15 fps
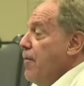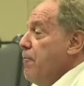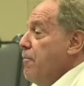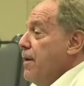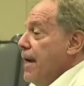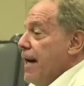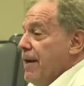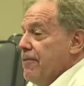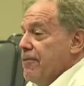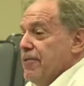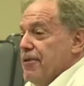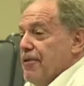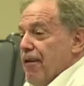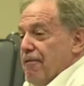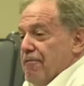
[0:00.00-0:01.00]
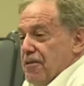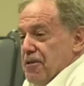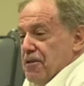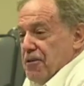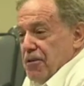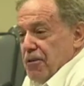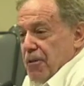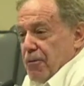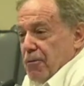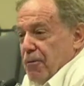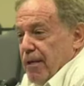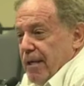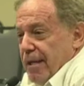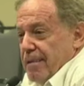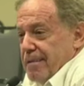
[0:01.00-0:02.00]
But after a few short
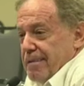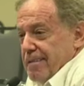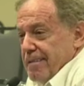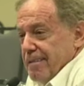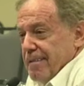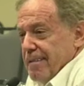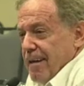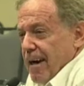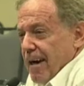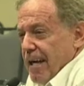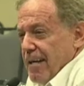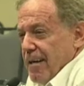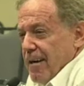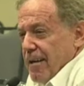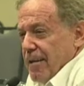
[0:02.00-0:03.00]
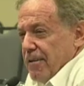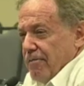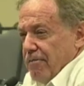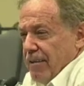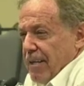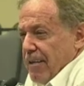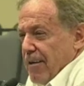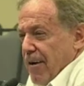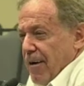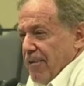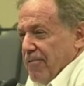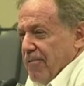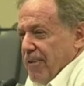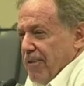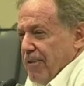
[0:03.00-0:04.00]
weeks, I kind of
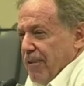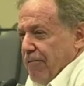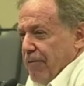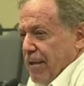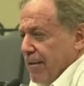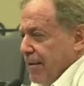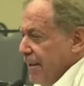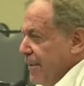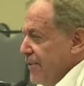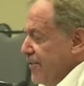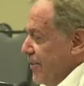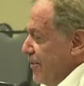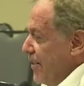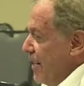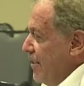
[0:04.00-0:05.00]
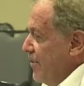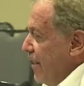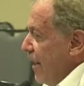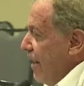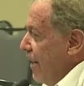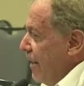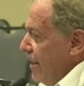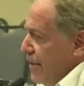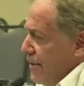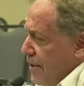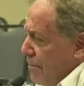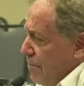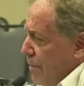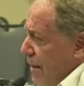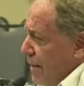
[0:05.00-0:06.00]
realised the difficulty as a teacher
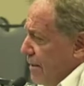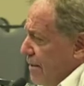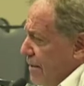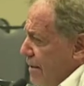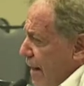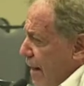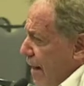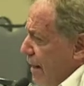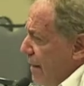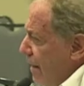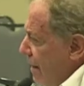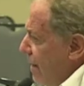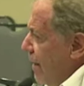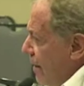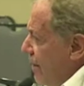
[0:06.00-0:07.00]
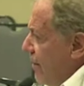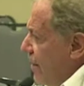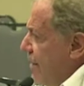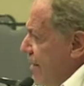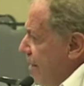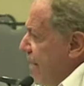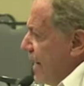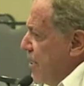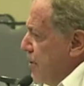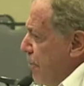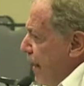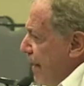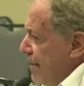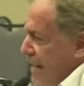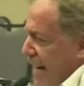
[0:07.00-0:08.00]
to meet these
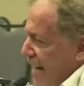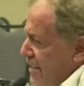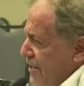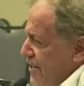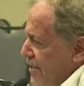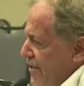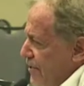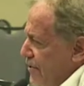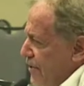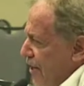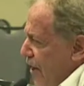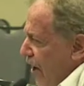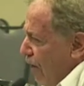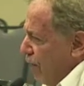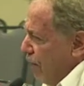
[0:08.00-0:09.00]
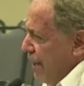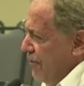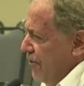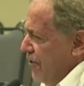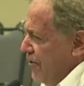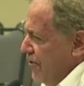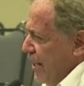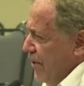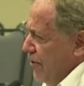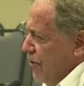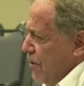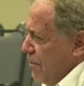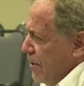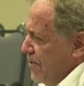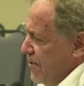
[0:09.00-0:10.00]
expectations of literacy and
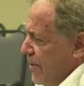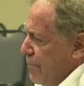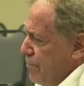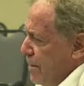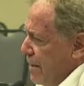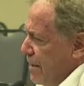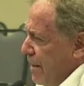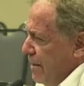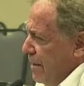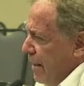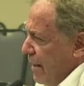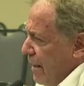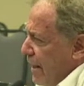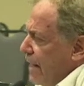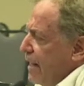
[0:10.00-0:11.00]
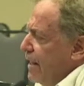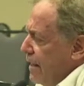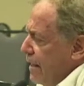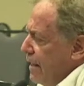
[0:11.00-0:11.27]
numeracy particularly.